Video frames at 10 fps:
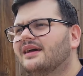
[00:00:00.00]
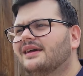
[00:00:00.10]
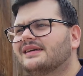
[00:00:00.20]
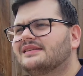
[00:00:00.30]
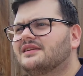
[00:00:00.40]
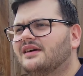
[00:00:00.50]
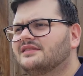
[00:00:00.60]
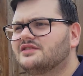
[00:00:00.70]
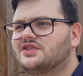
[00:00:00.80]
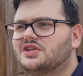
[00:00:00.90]

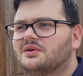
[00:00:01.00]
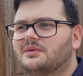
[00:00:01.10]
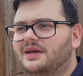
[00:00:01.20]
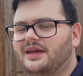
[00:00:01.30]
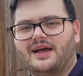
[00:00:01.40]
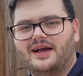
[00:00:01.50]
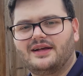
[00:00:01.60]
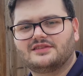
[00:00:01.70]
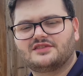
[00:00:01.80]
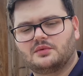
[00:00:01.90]
chewy
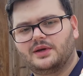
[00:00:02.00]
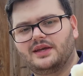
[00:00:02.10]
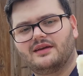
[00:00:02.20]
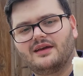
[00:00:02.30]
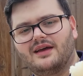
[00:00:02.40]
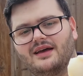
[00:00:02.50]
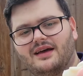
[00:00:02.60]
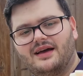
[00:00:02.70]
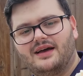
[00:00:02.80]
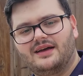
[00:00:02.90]
and sweet,
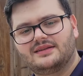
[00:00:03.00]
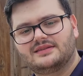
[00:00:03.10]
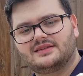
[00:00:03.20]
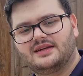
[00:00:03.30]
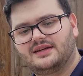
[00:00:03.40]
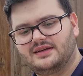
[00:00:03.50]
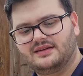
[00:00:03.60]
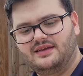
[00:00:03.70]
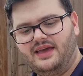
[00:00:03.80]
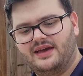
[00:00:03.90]
and
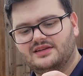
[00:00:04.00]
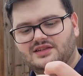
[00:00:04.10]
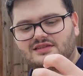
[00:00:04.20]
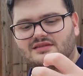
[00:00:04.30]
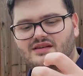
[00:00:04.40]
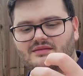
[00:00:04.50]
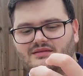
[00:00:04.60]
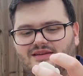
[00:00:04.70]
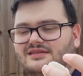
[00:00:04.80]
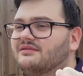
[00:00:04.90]
yeah,
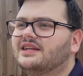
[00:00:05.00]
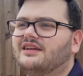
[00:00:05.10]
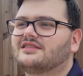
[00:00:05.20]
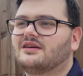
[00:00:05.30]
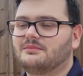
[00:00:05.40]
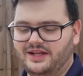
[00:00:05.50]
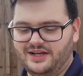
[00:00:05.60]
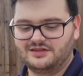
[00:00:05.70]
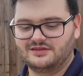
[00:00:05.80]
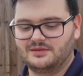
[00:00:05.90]
it's a really nice
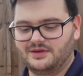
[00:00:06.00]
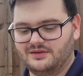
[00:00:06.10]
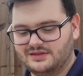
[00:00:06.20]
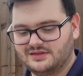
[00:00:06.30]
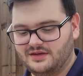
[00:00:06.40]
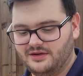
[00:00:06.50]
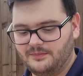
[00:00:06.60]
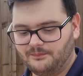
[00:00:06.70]
combination, to be honest. So